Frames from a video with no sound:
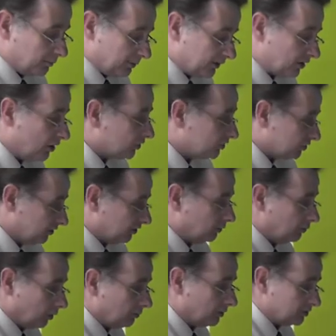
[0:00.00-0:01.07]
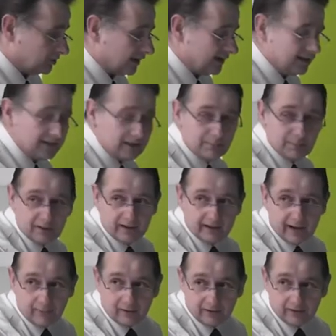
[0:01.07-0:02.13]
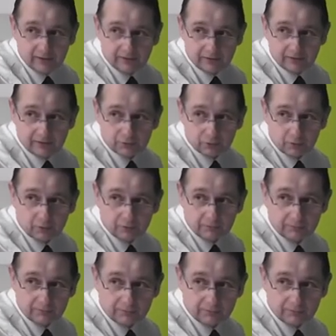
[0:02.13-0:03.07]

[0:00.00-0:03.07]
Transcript: would be costing you almost 80p an hour to run,